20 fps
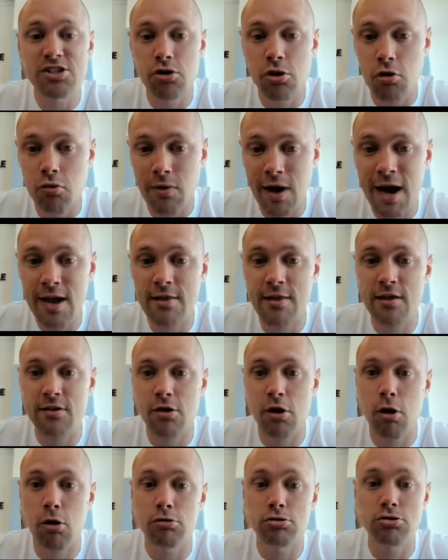To create
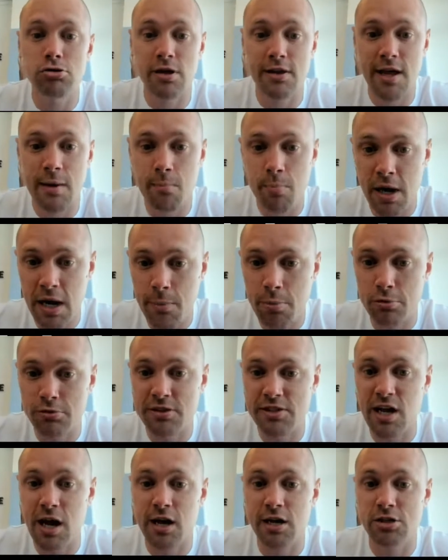this culture, and then people
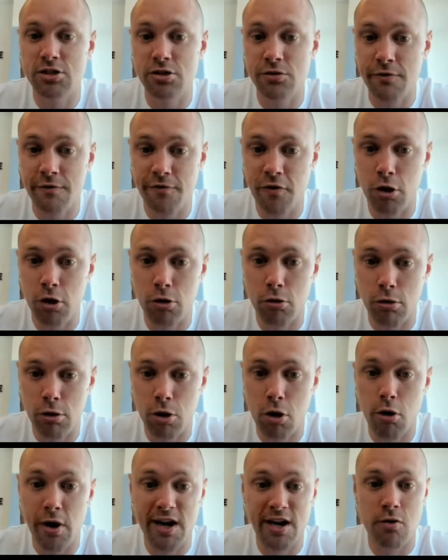started to follow
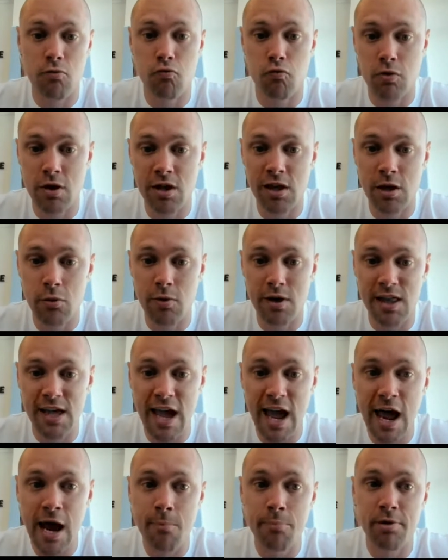along, and it really,
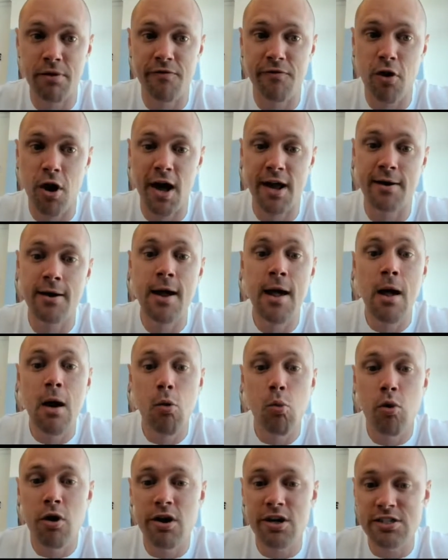really amplified
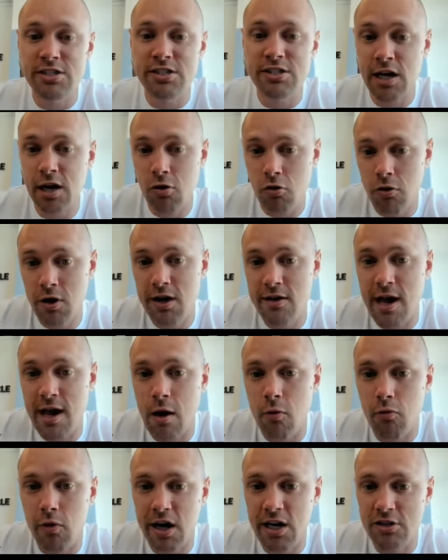where it did increase
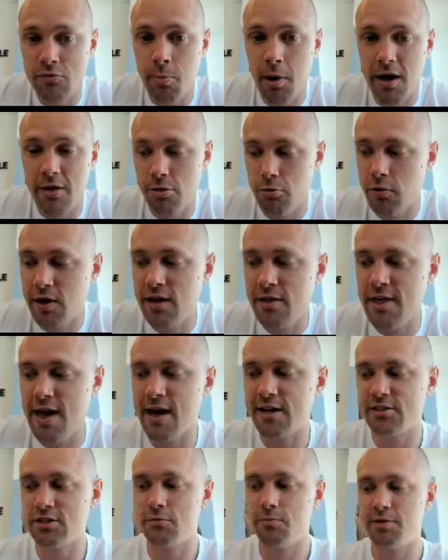our reach by
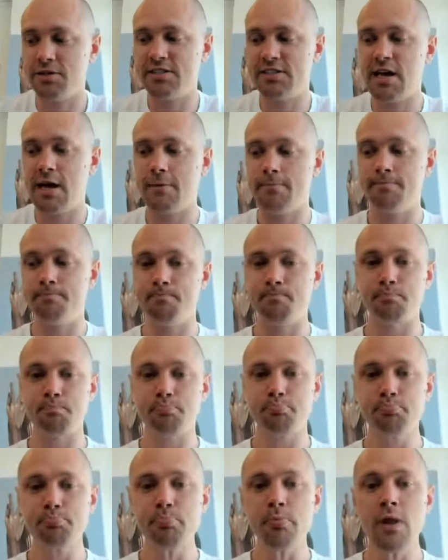3,000%.
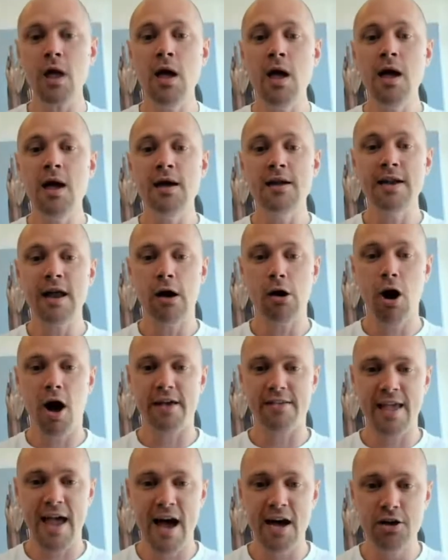Now,
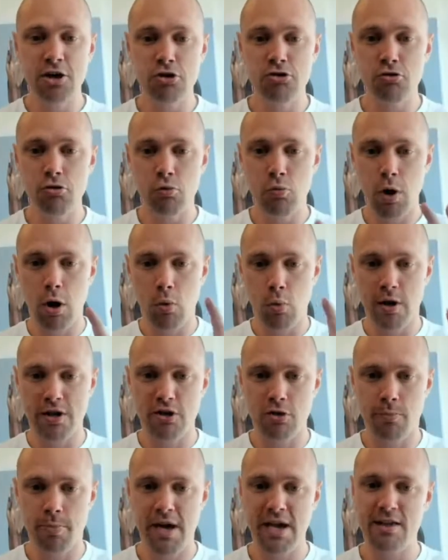guys, how you do it well
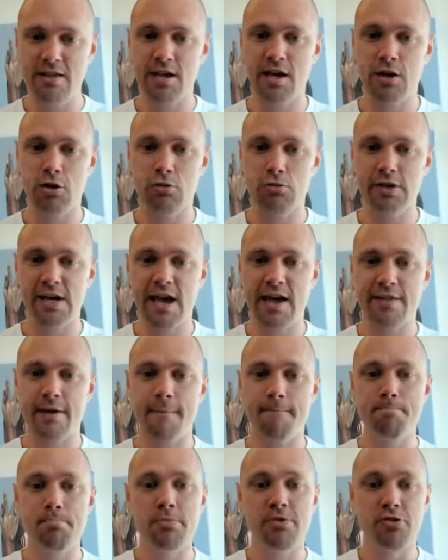when you're piecing it all together.